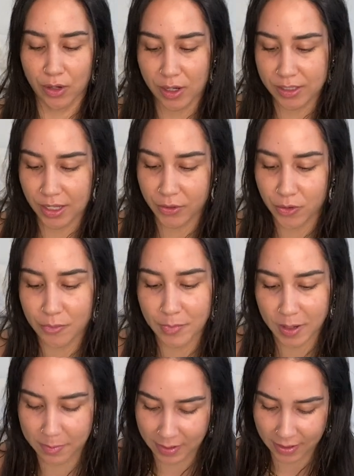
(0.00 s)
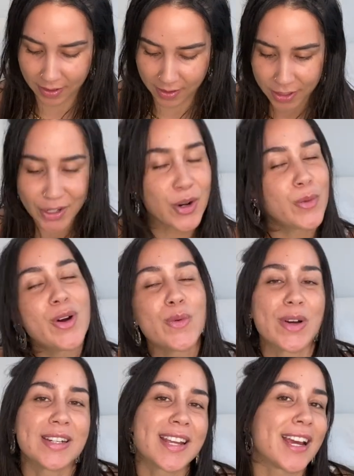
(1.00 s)
because I thought maybe, you know what,
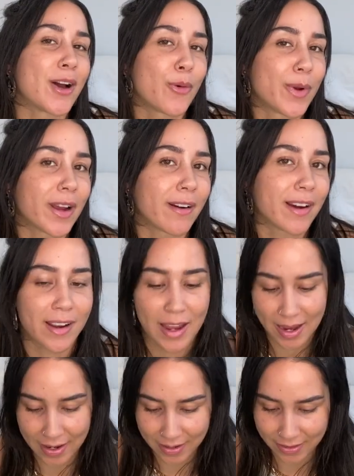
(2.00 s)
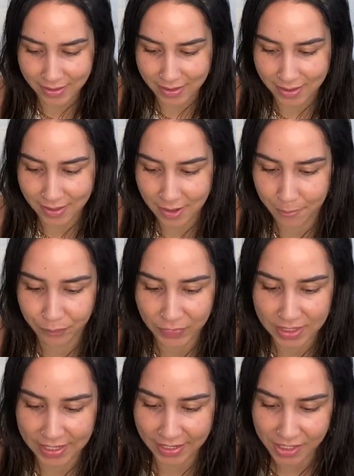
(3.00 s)
one day I'll wear it. And the
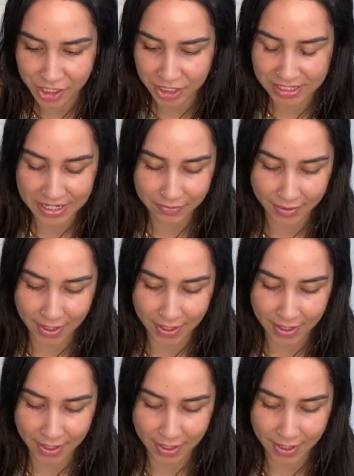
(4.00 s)
day has just never